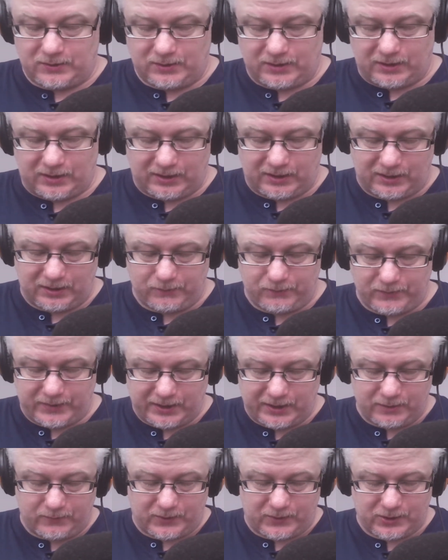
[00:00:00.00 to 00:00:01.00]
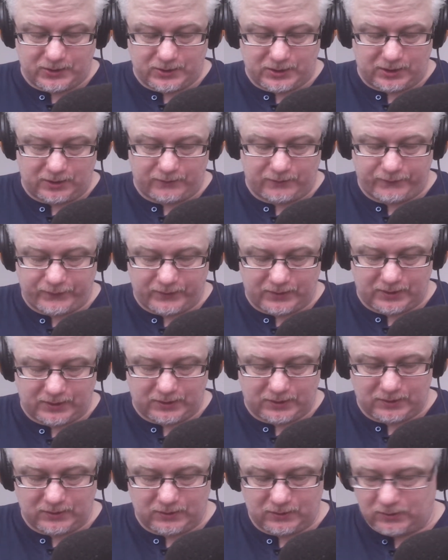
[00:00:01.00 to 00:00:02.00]
I had made myself
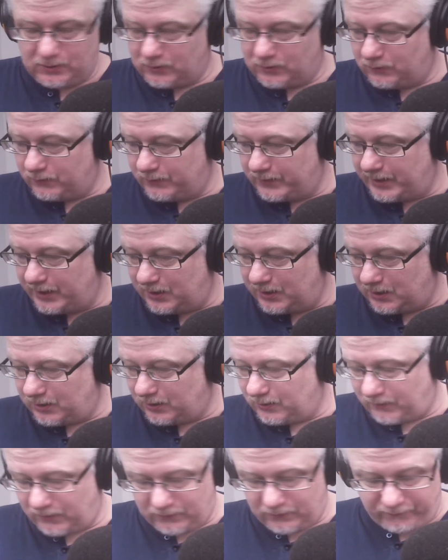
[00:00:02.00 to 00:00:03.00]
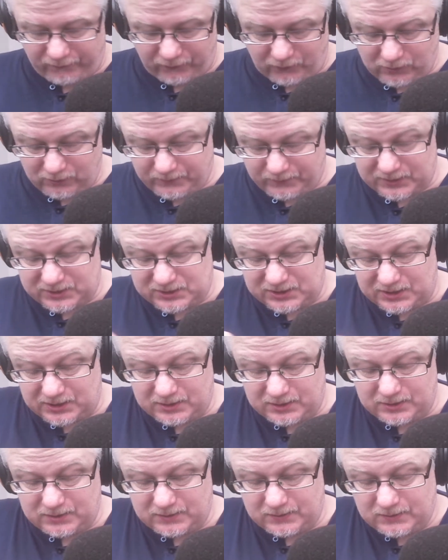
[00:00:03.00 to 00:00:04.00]
a homemade fog
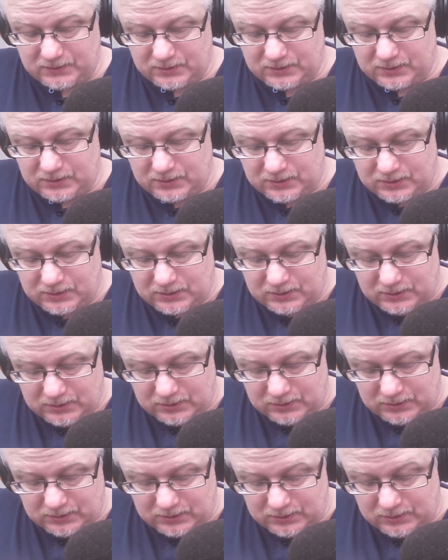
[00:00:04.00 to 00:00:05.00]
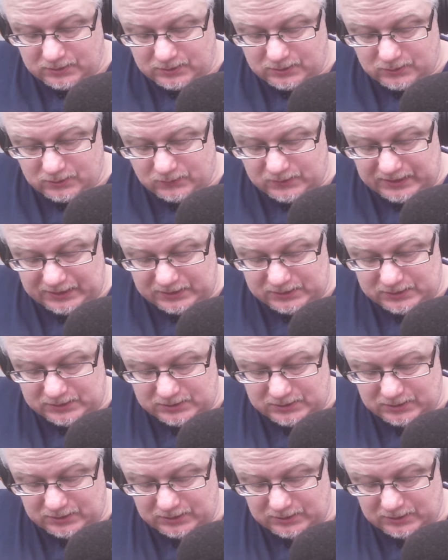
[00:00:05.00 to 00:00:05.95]
machine, so that's